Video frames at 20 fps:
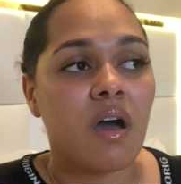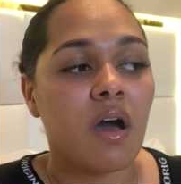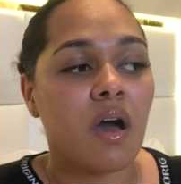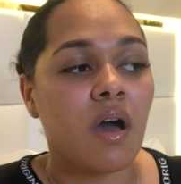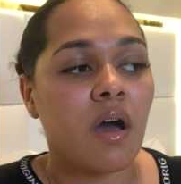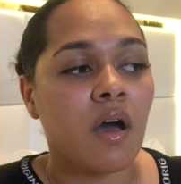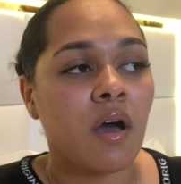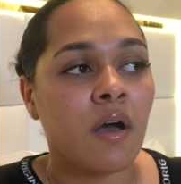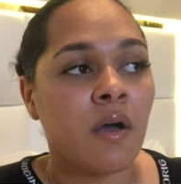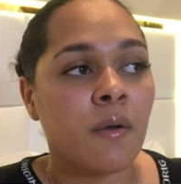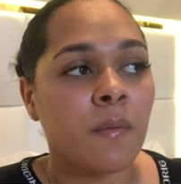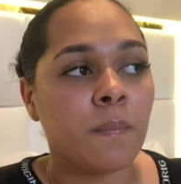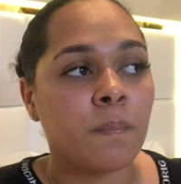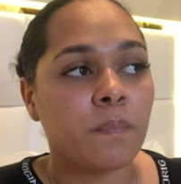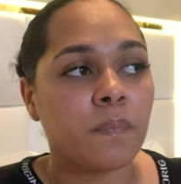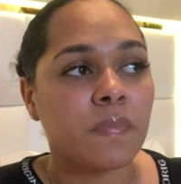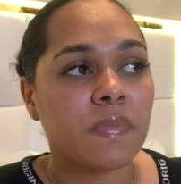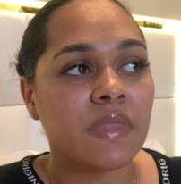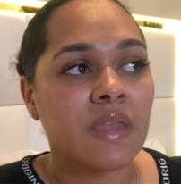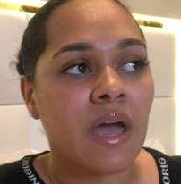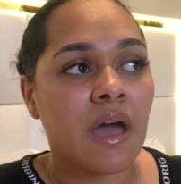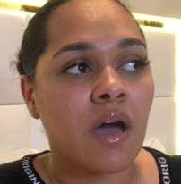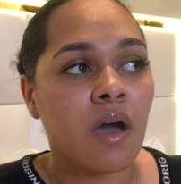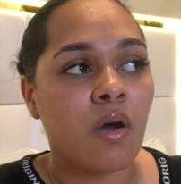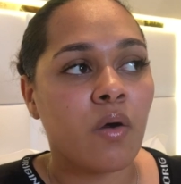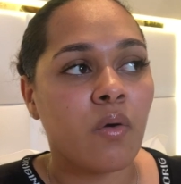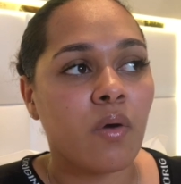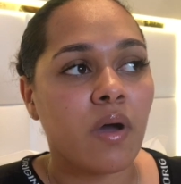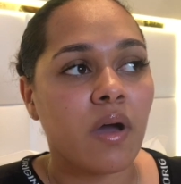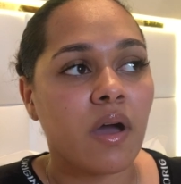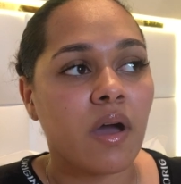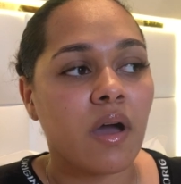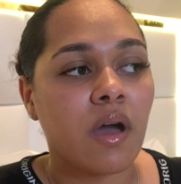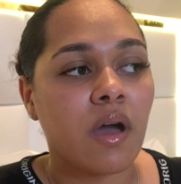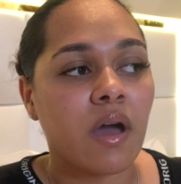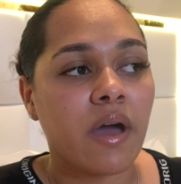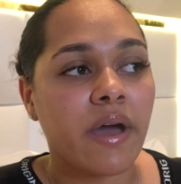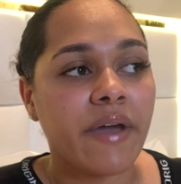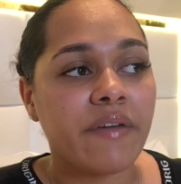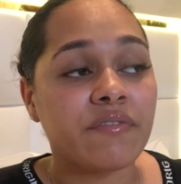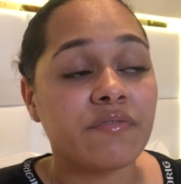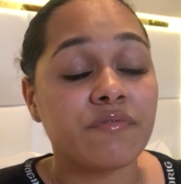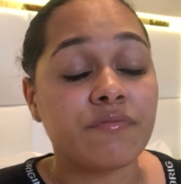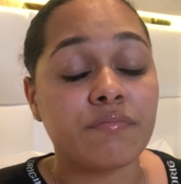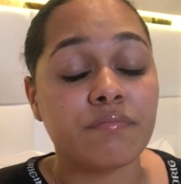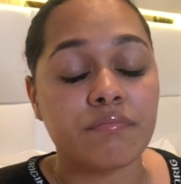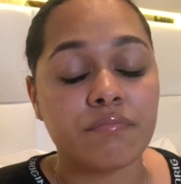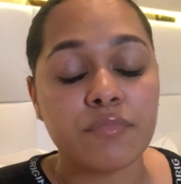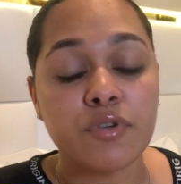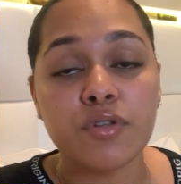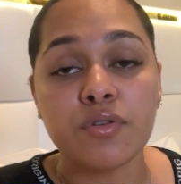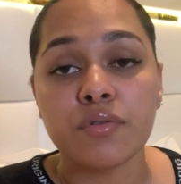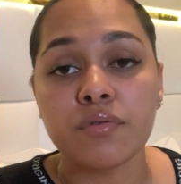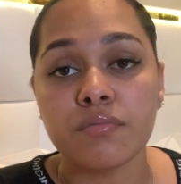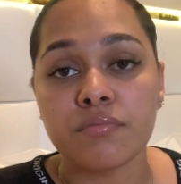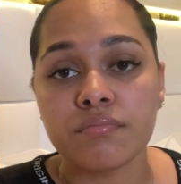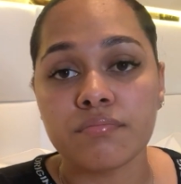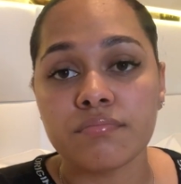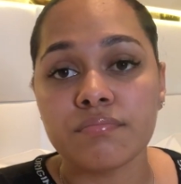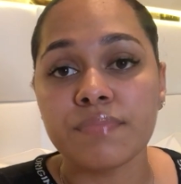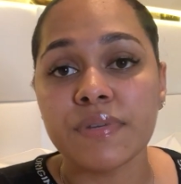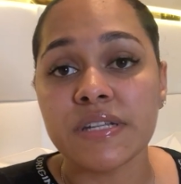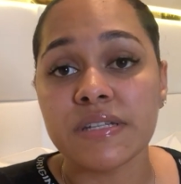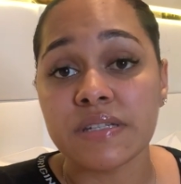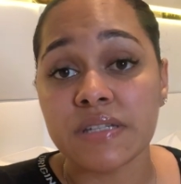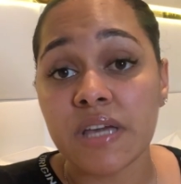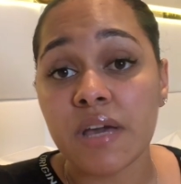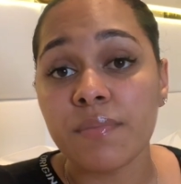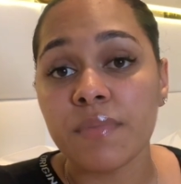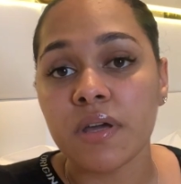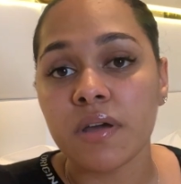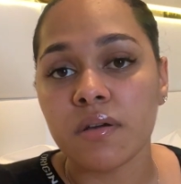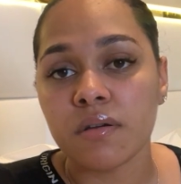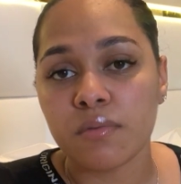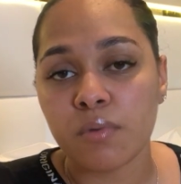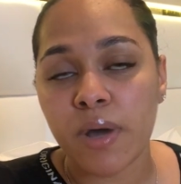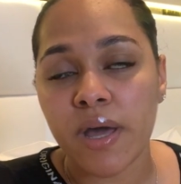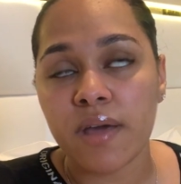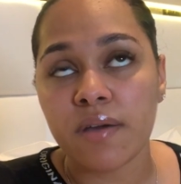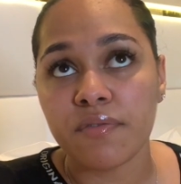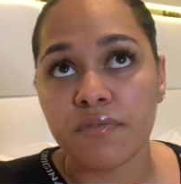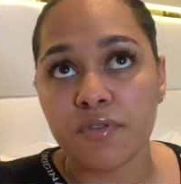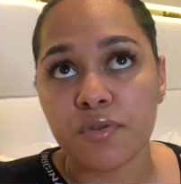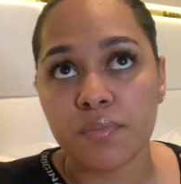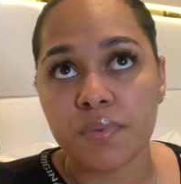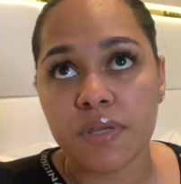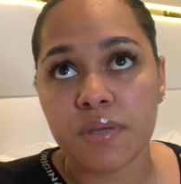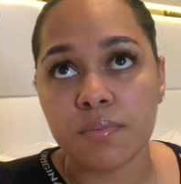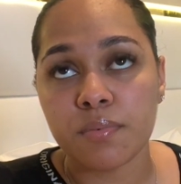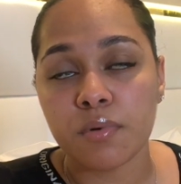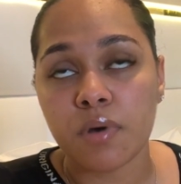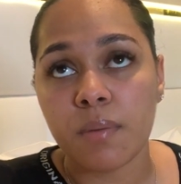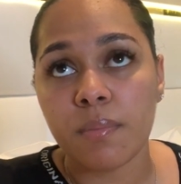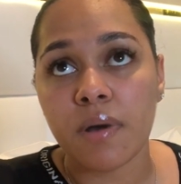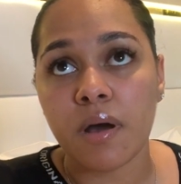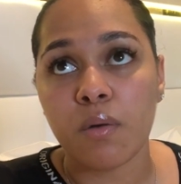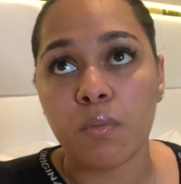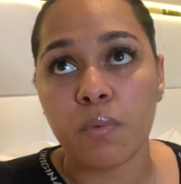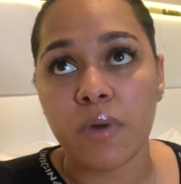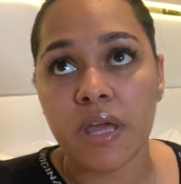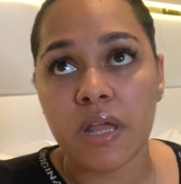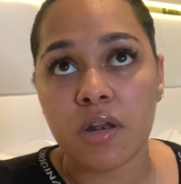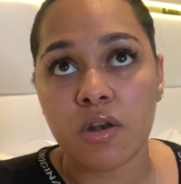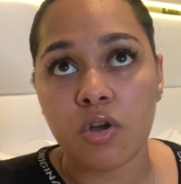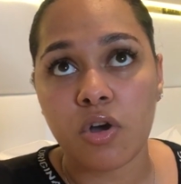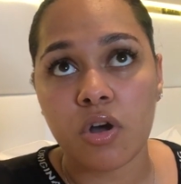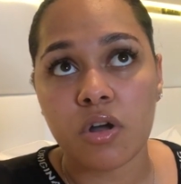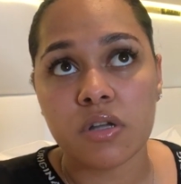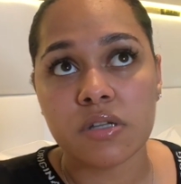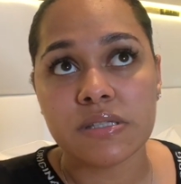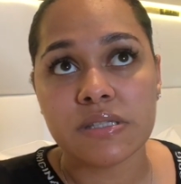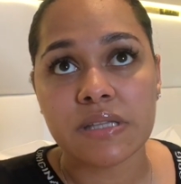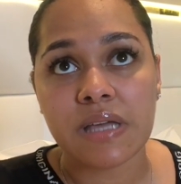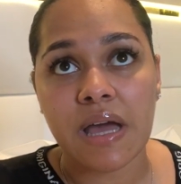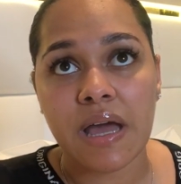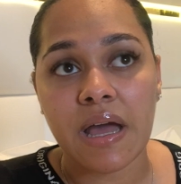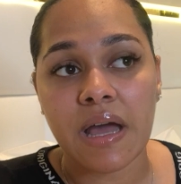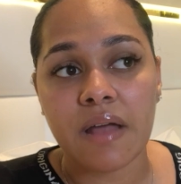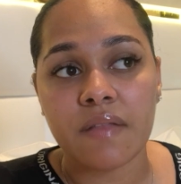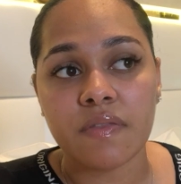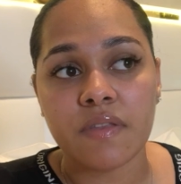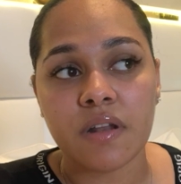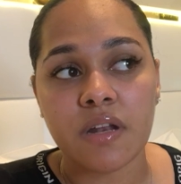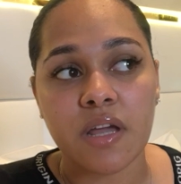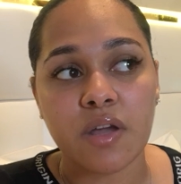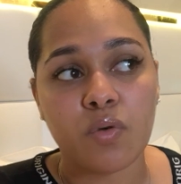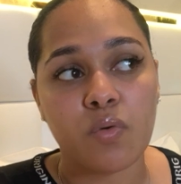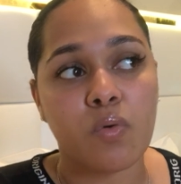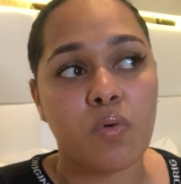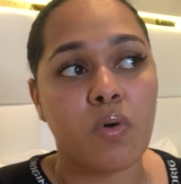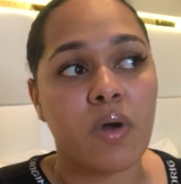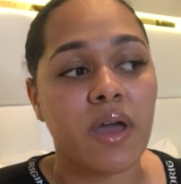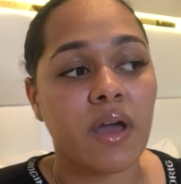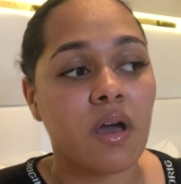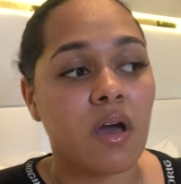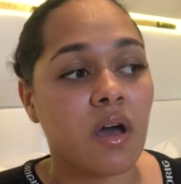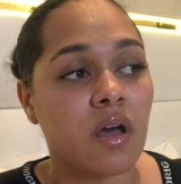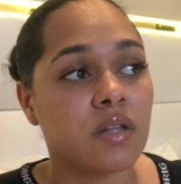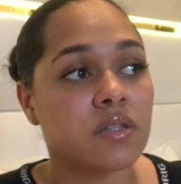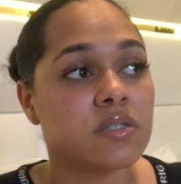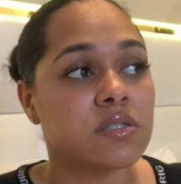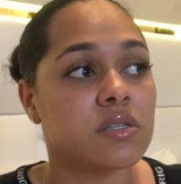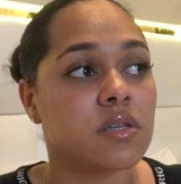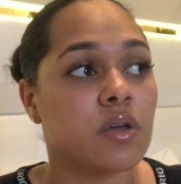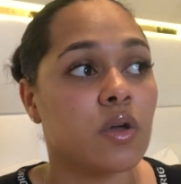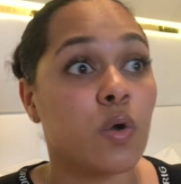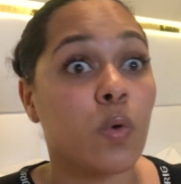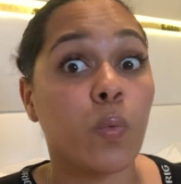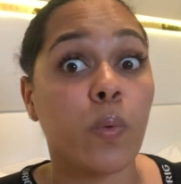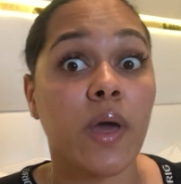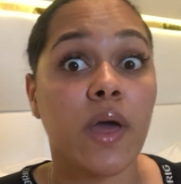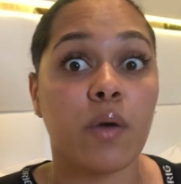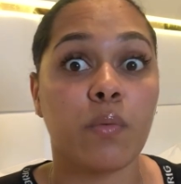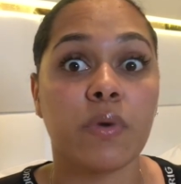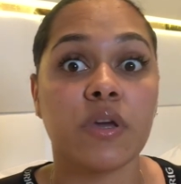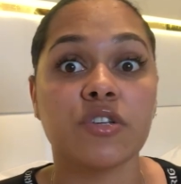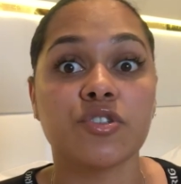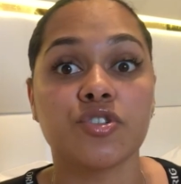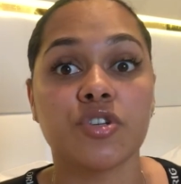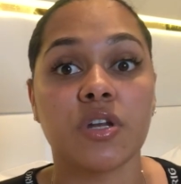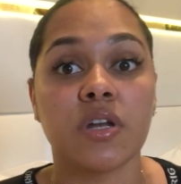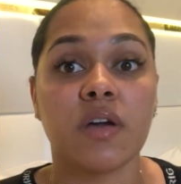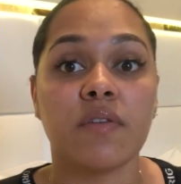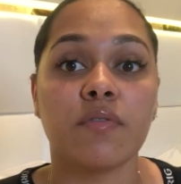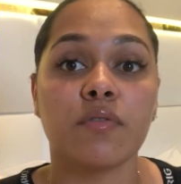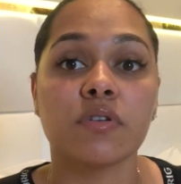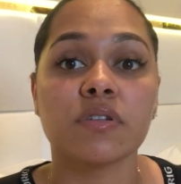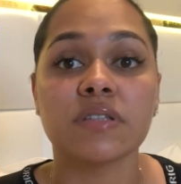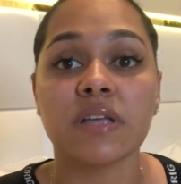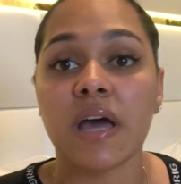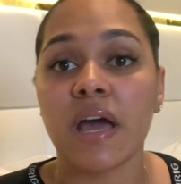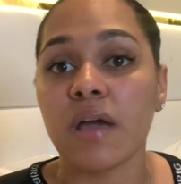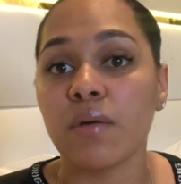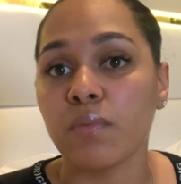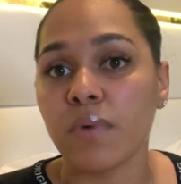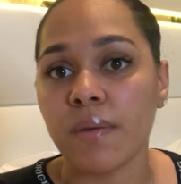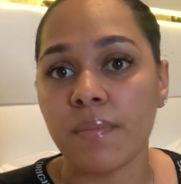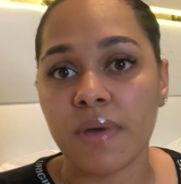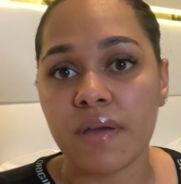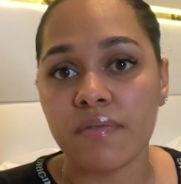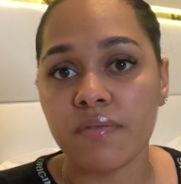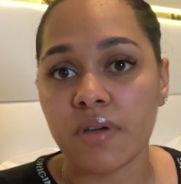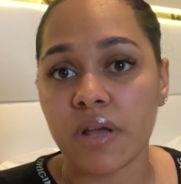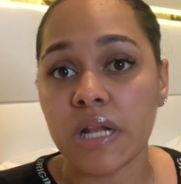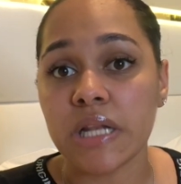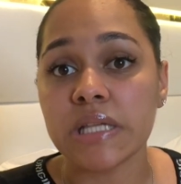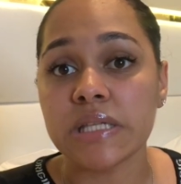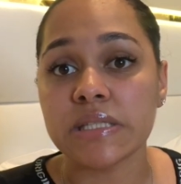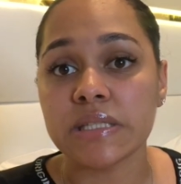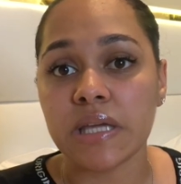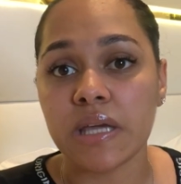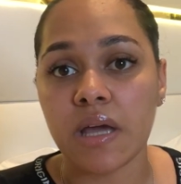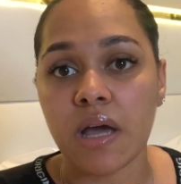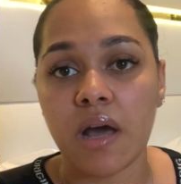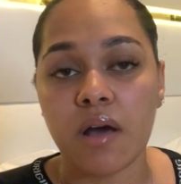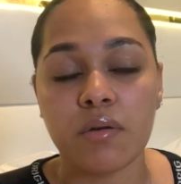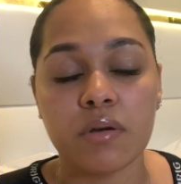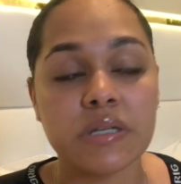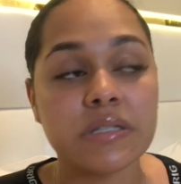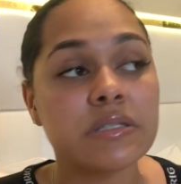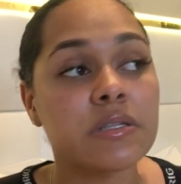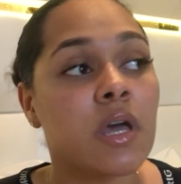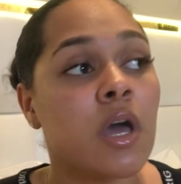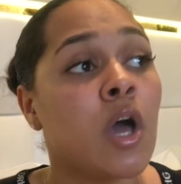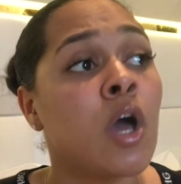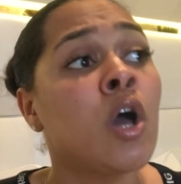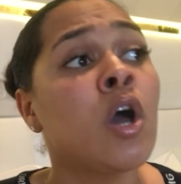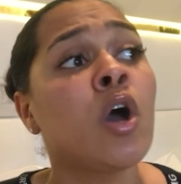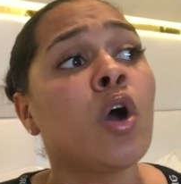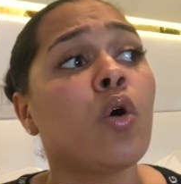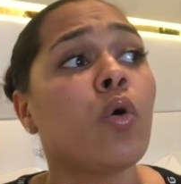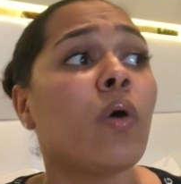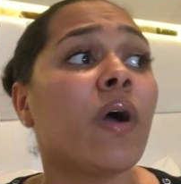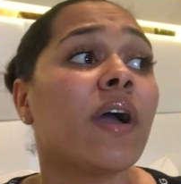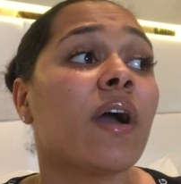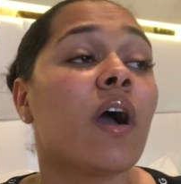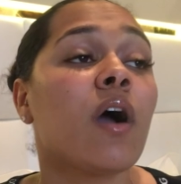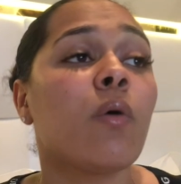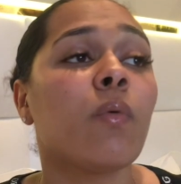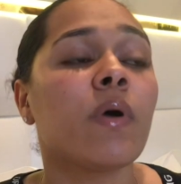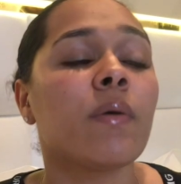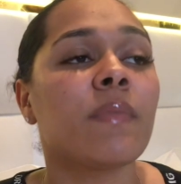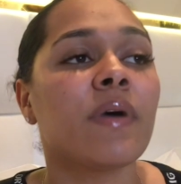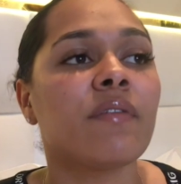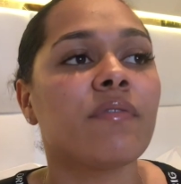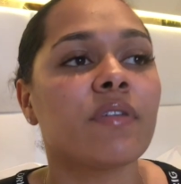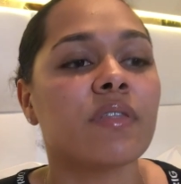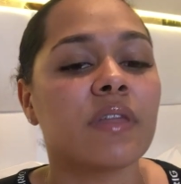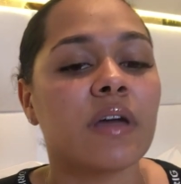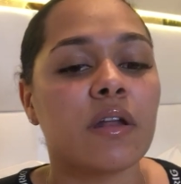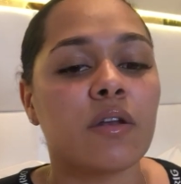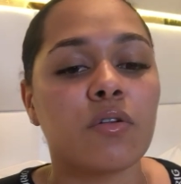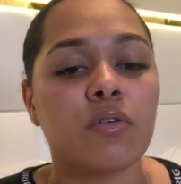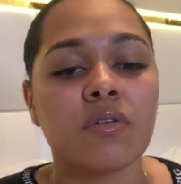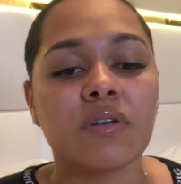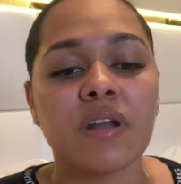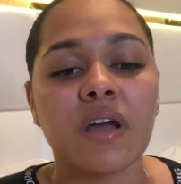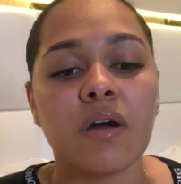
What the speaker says: Now, I've been DMing quite a few people about weight loss, and they're like, oh, I can't wear a waist trainer because I wear mine for at least 8 hours, or I can't wear mine for that long.